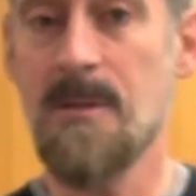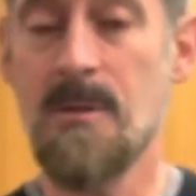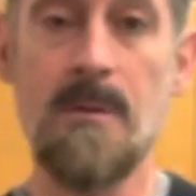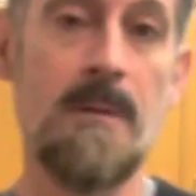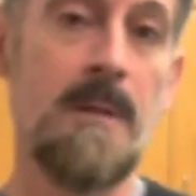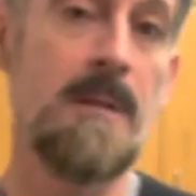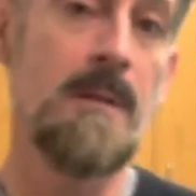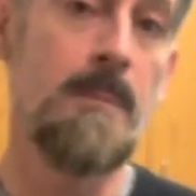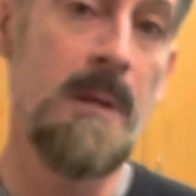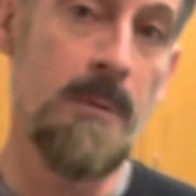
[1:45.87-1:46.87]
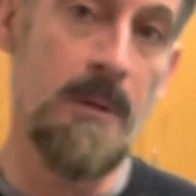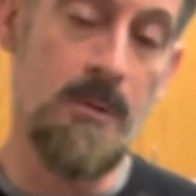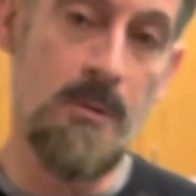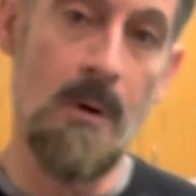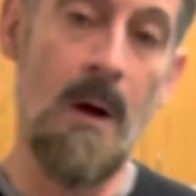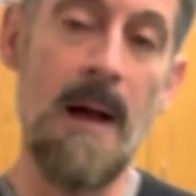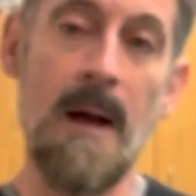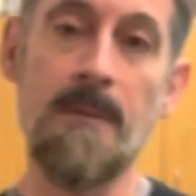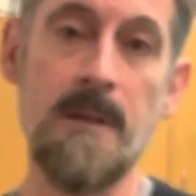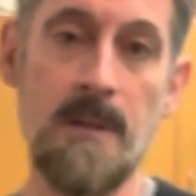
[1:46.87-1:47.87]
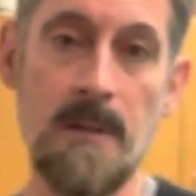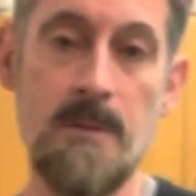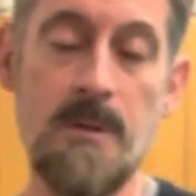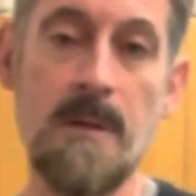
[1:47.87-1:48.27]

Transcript: So you need to be able to draw out the dilution,